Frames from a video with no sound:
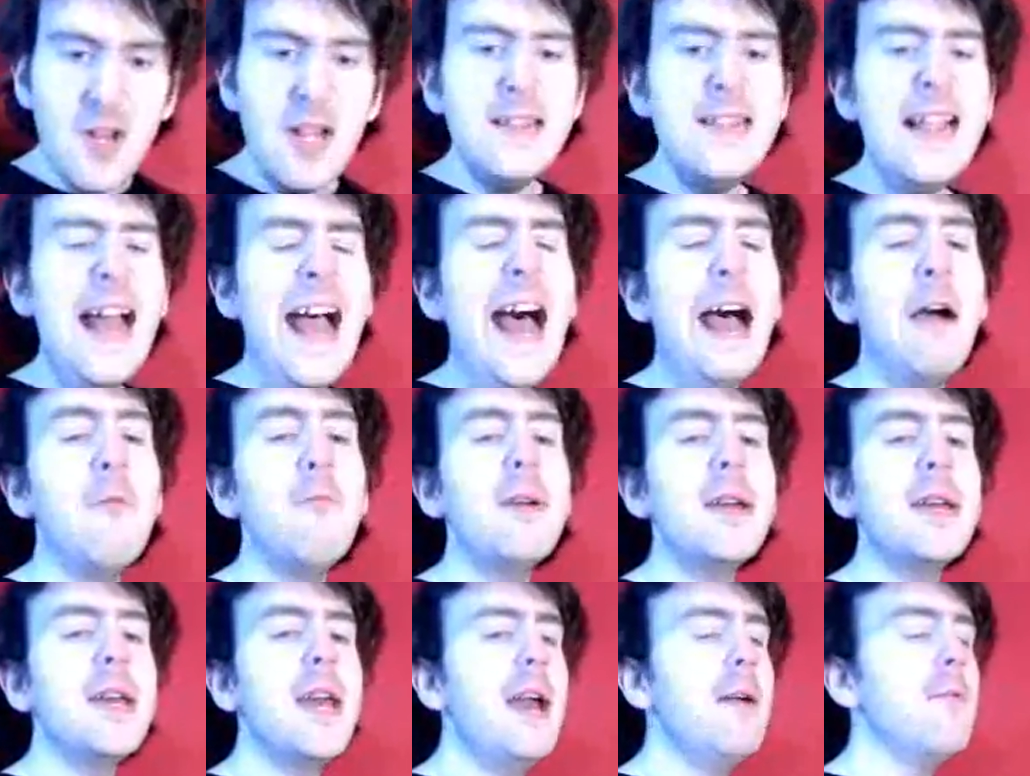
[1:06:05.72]
Now
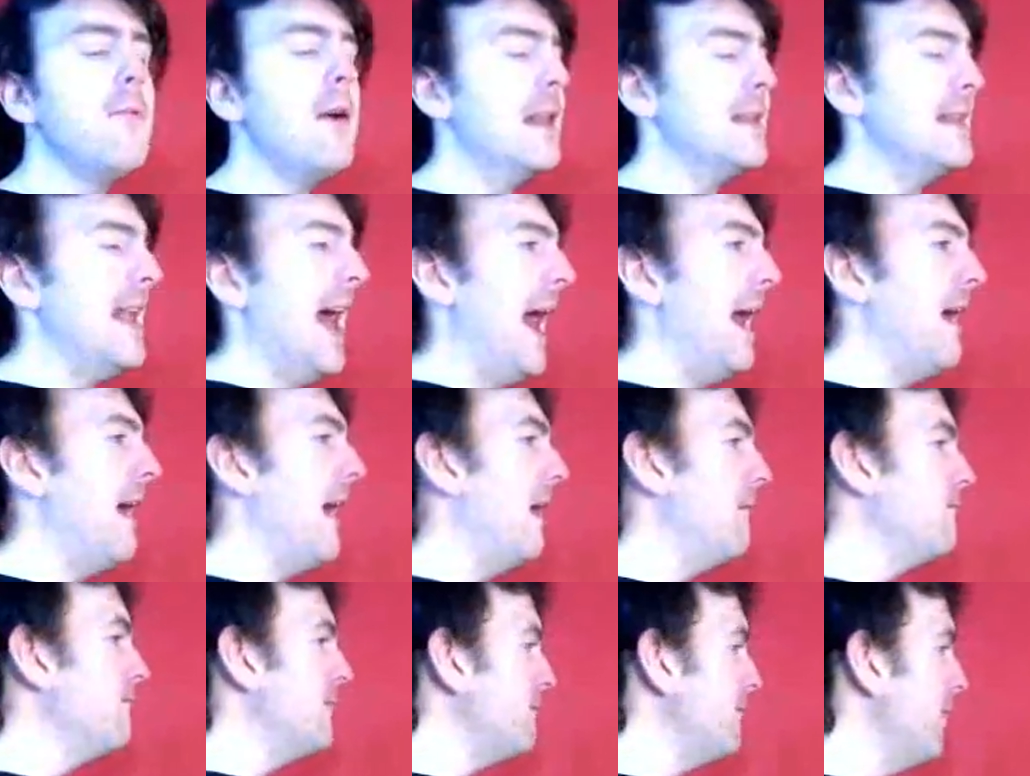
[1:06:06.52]
we
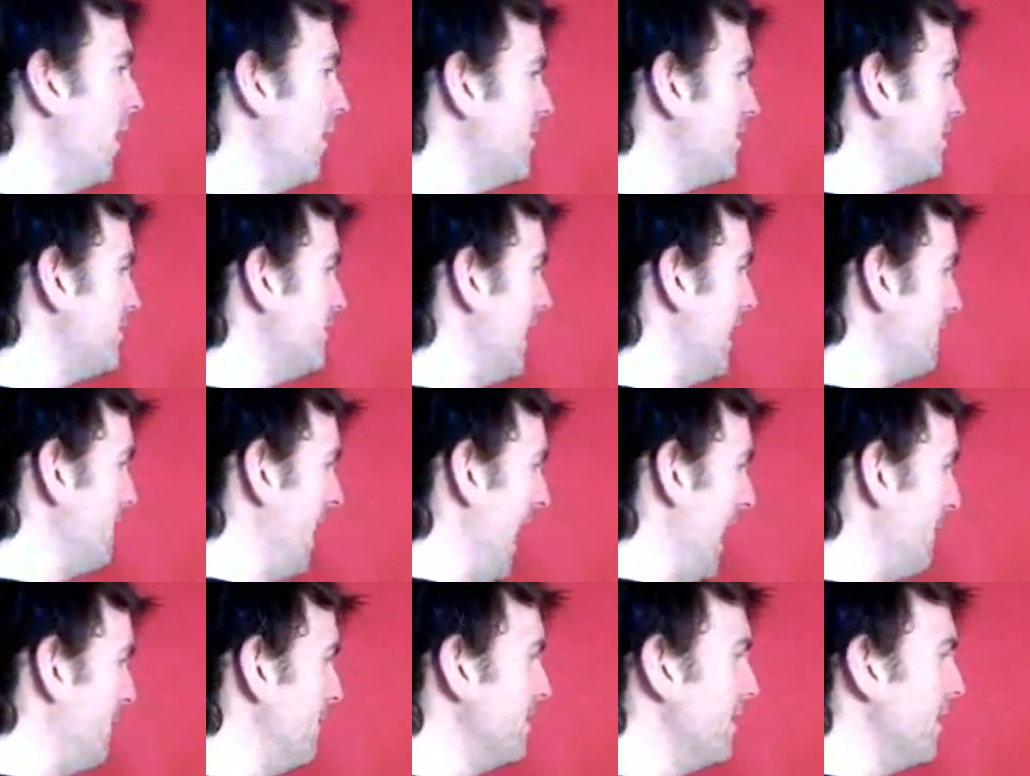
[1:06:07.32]

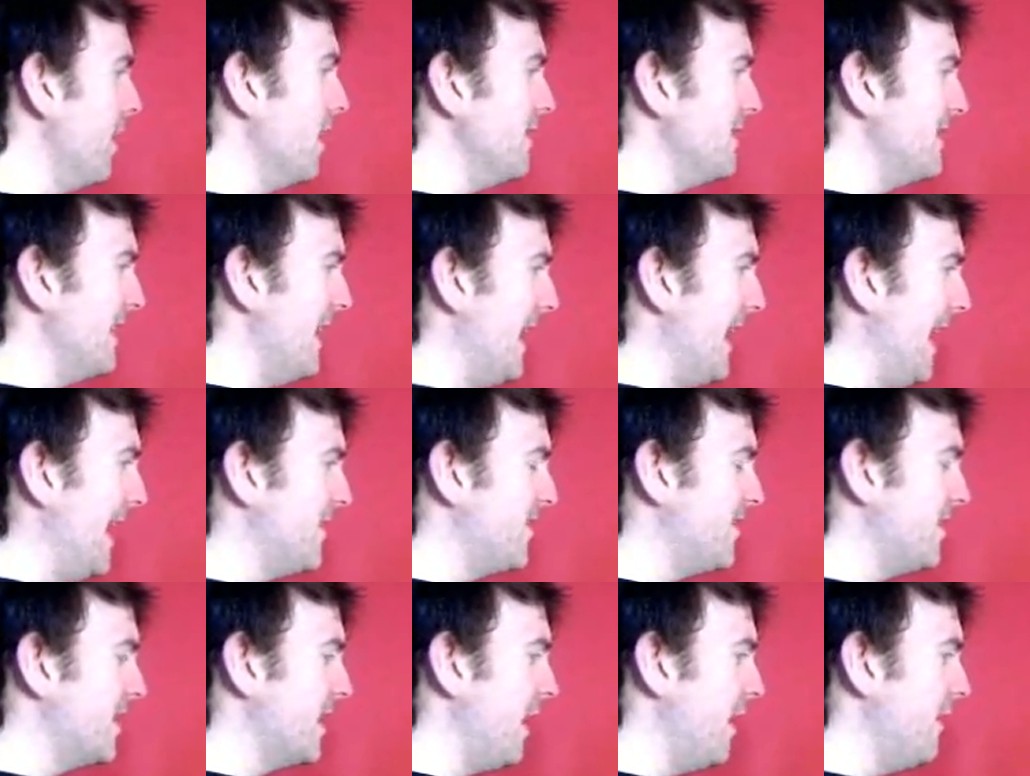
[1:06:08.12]
haven't got time
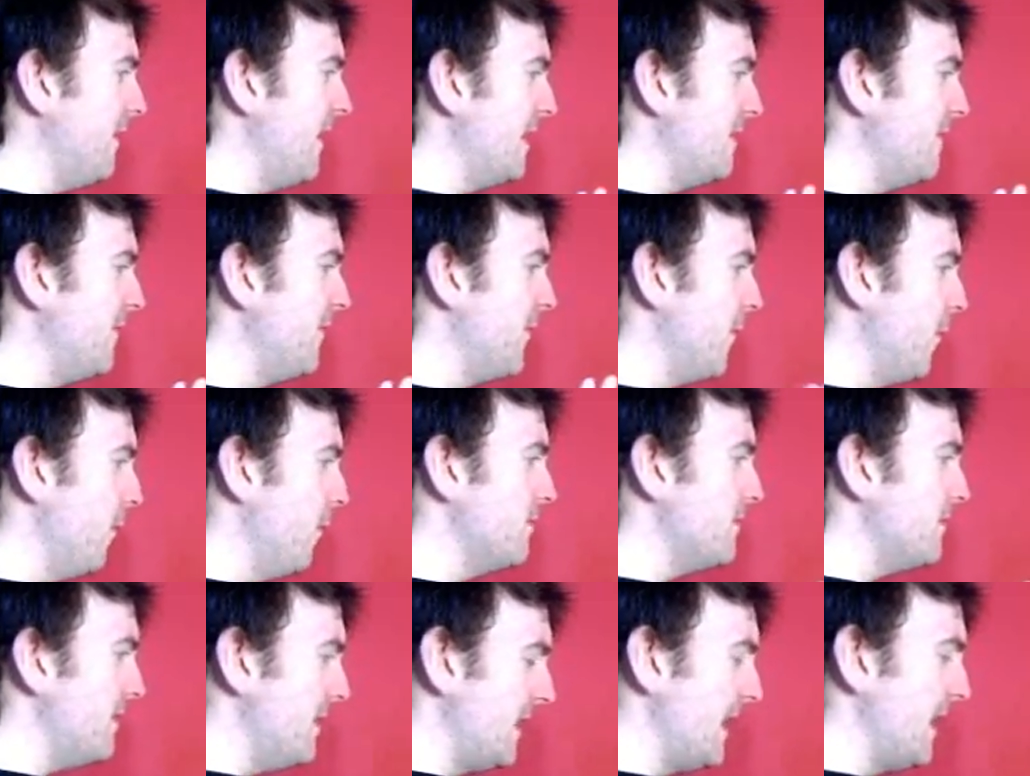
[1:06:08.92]
to go in
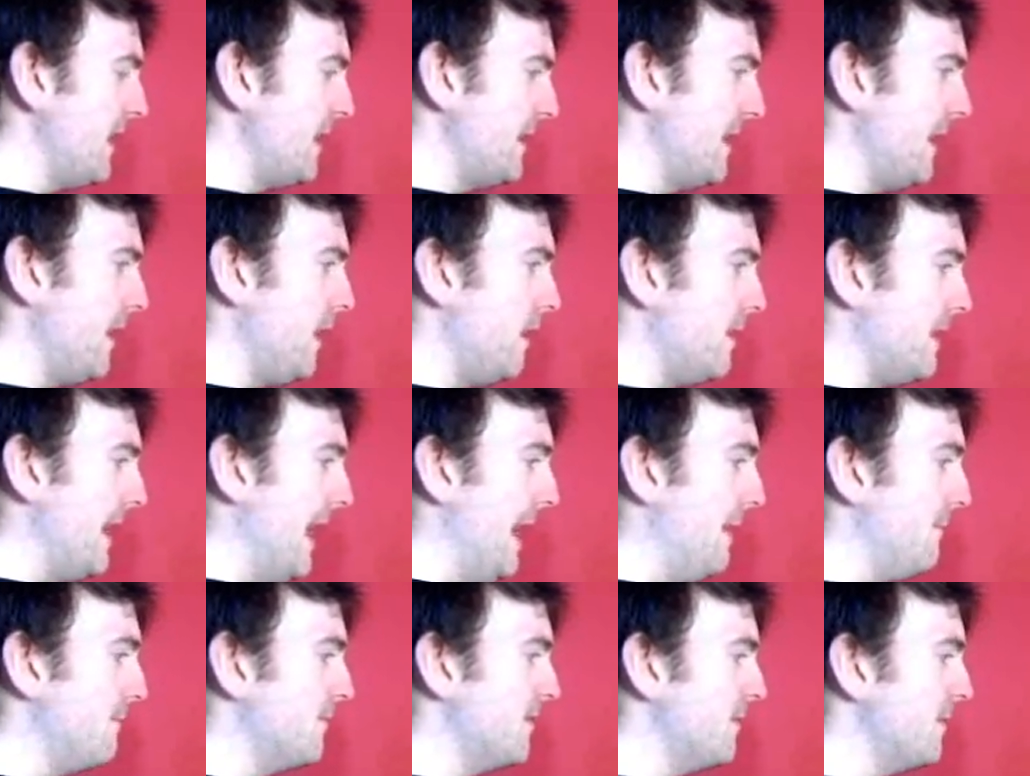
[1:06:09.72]
full detail on
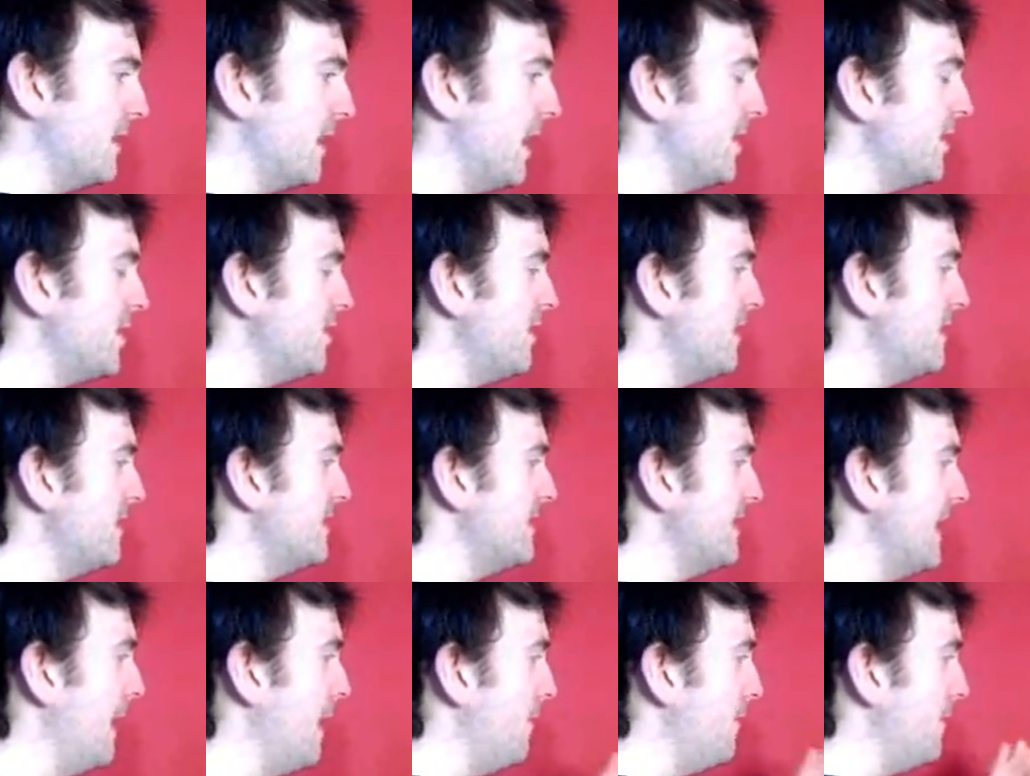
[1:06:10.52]
it, so we're gonna do a
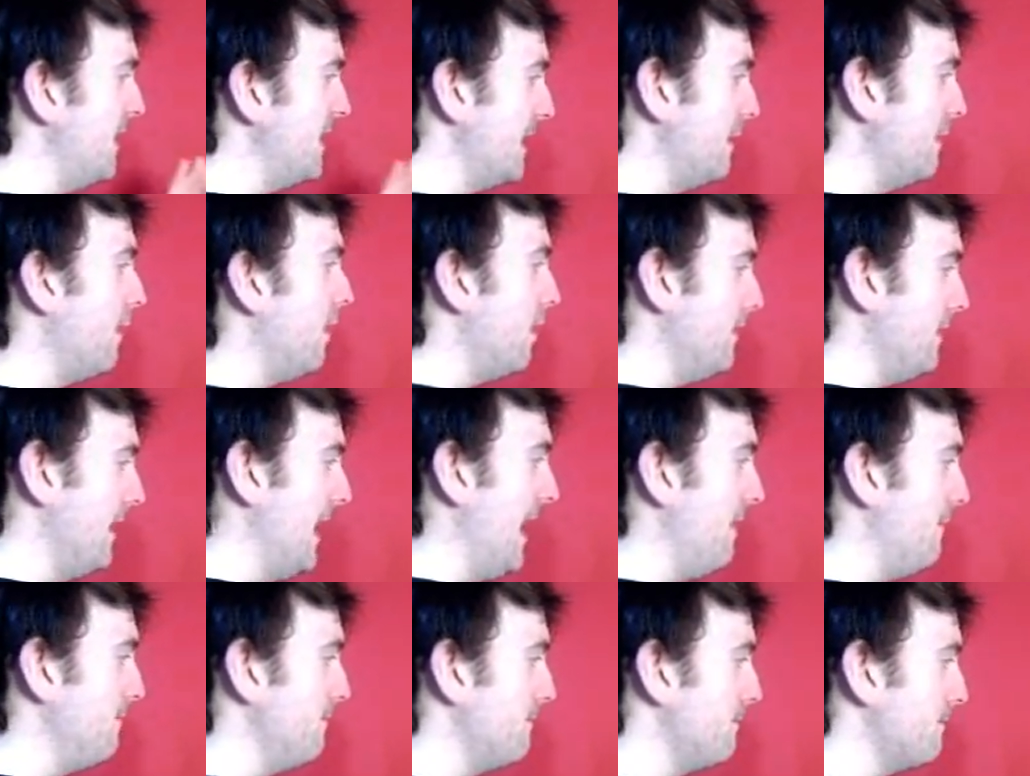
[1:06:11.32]
separate video on
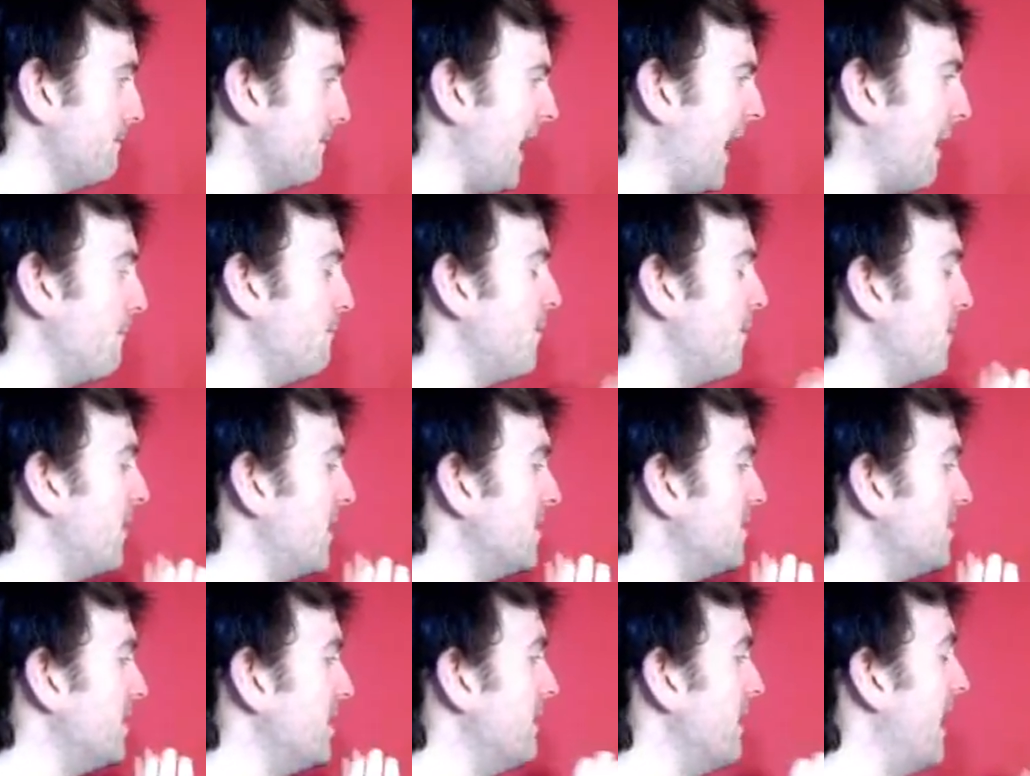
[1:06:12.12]
it. But we
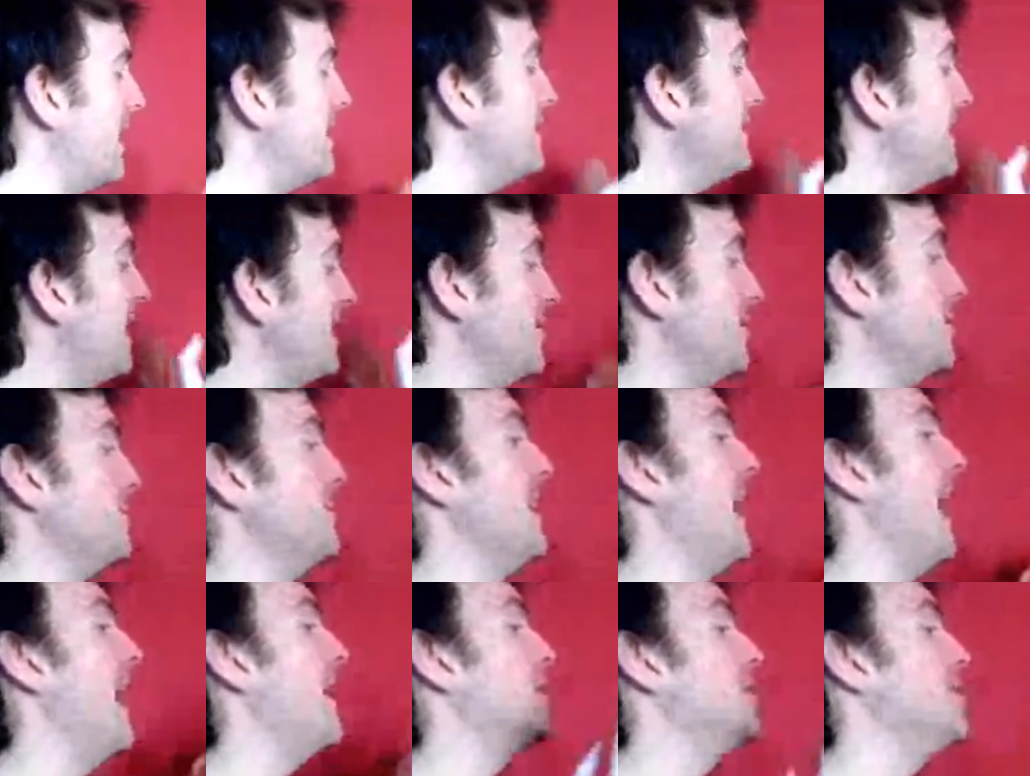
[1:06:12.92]
can do initial
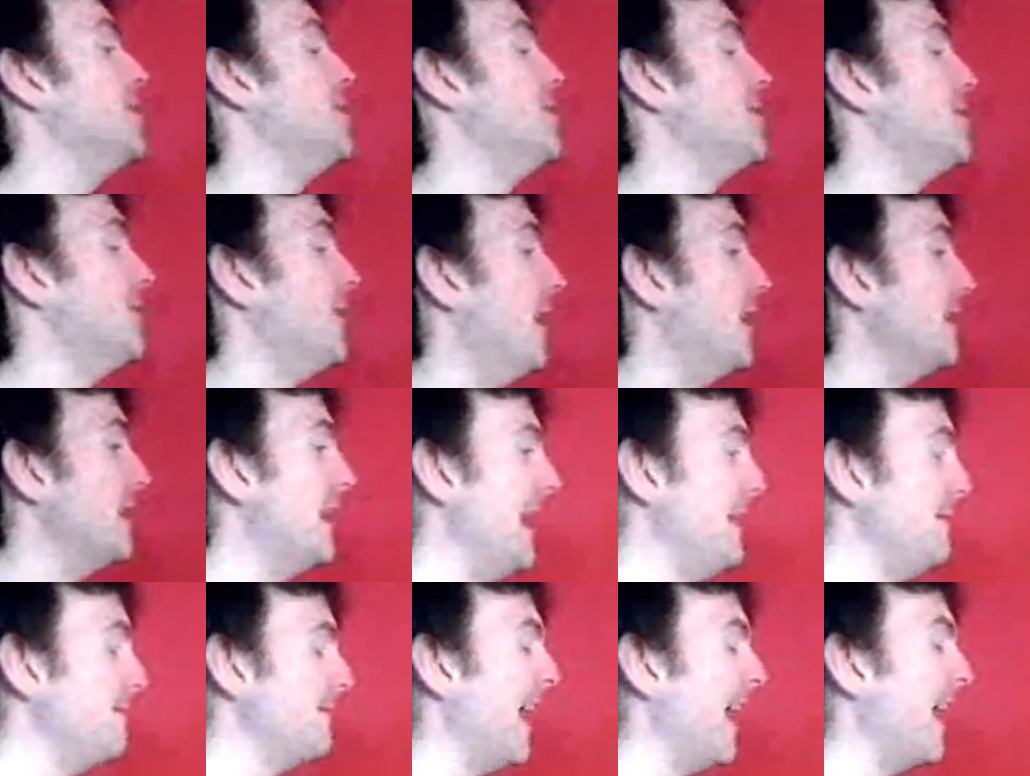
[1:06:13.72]
reactions to it,
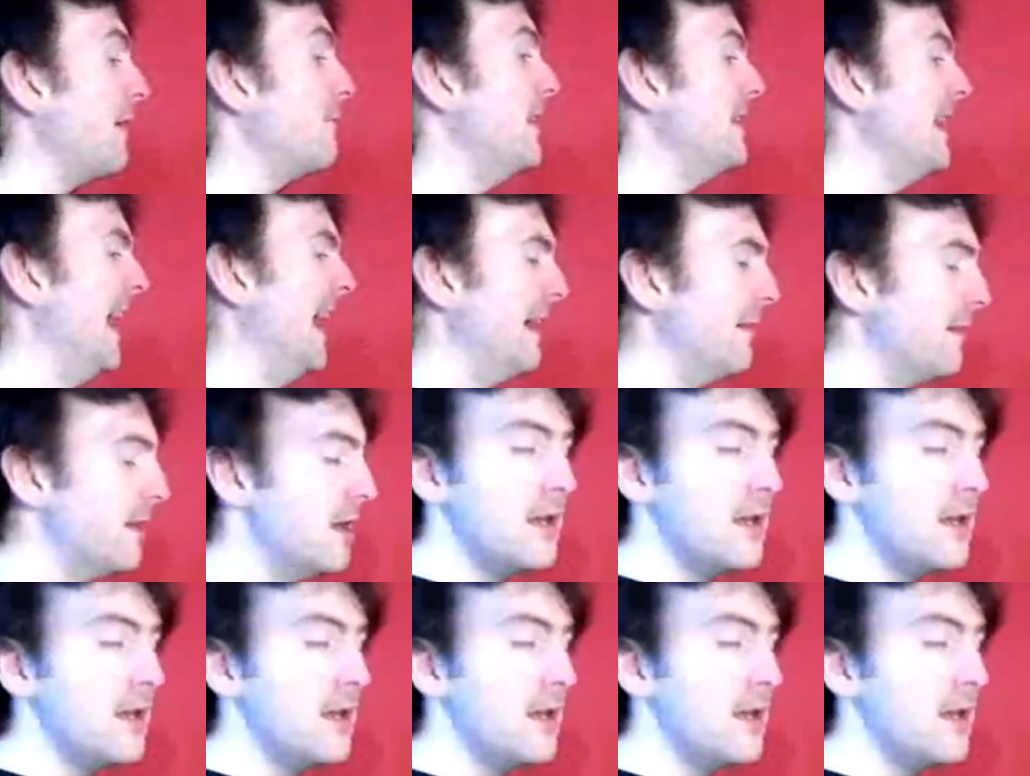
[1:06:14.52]
okay? Ready?